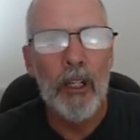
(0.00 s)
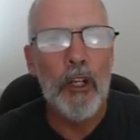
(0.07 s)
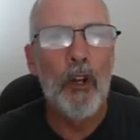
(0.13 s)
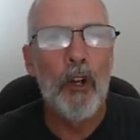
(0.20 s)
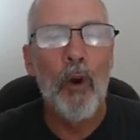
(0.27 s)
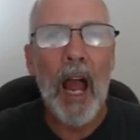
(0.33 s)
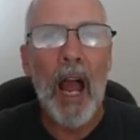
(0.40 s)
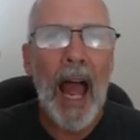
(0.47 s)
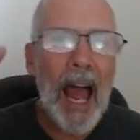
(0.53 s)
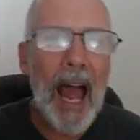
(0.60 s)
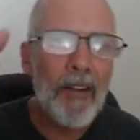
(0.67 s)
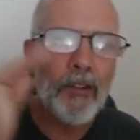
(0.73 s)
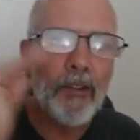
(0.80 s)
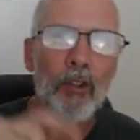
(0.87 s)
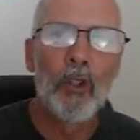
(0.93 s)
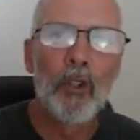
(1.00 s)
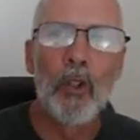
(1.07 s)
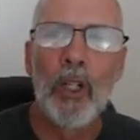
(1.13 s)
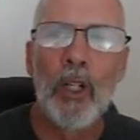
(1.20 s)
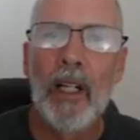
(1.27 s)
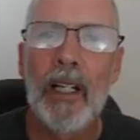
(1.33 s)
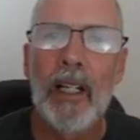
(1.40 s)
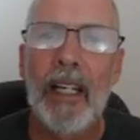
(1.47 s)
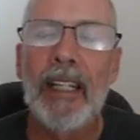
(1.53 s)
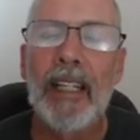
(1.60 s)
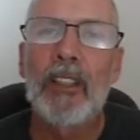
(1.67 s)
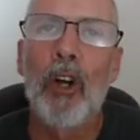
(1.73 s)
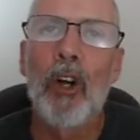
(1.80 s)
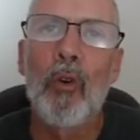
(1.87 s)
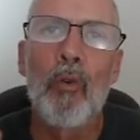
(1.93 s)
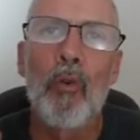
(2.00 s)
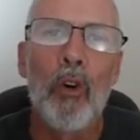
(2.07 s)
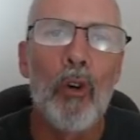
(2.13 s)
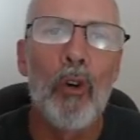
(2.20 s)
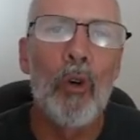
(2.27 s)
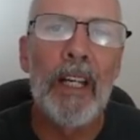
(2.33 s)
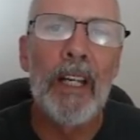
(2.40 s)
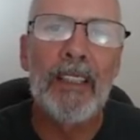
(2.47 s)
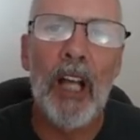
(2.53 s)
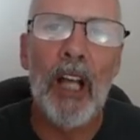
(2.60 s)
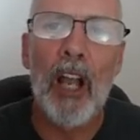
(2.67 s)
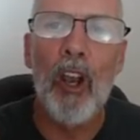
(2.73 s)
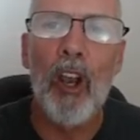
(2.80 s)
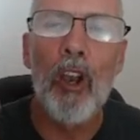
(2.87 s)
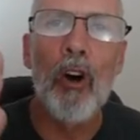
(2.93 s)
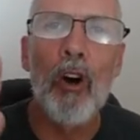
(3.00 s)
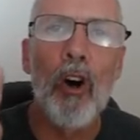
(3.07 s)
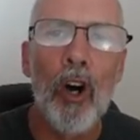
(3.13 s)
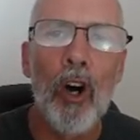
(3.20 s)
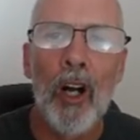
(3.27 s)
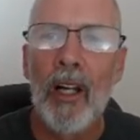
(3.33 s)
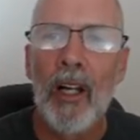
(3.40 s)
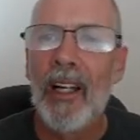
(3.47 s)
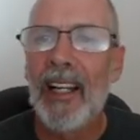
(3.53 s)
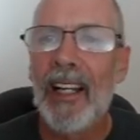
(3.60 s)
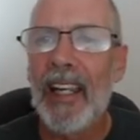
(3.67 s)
you have to, it's a rule, it's a law,